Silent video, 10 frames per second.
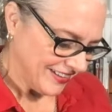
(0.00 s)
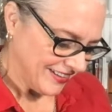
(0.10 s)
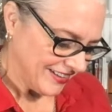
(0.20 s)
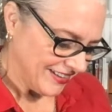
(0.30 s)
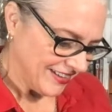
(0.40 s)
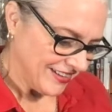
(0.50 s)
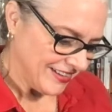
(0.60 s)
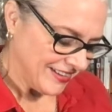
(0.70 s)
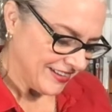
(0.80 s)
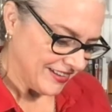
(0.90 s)

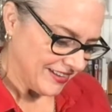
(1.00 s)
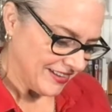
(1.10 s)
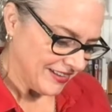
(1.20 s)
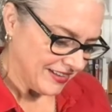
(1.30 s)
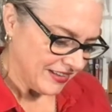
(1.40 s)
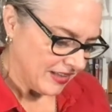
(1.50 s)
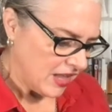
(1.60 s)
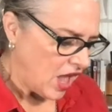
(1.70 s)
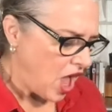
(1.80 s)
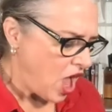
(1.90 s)

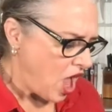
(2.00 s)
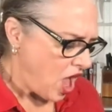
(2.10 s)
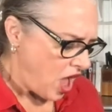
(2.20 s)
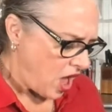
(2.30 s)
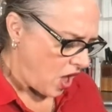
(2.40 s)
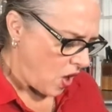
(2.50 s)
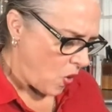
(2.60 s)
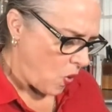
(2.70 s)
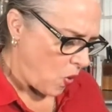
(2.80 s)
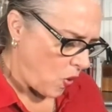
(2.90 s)

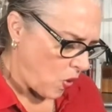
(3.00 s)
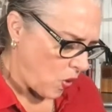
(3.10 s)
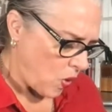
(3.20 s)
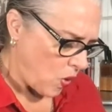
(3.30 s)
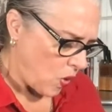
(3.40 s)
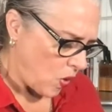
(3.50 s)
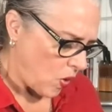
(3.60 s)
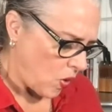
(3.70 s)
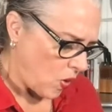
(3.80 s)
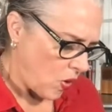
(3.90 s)

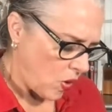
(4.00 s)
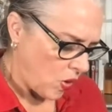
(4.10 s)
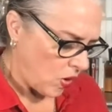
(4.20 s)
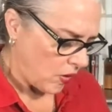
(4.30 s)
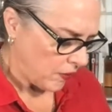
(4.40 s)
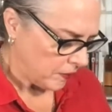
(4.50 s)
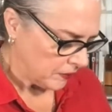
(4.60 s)
The person shown says nothing.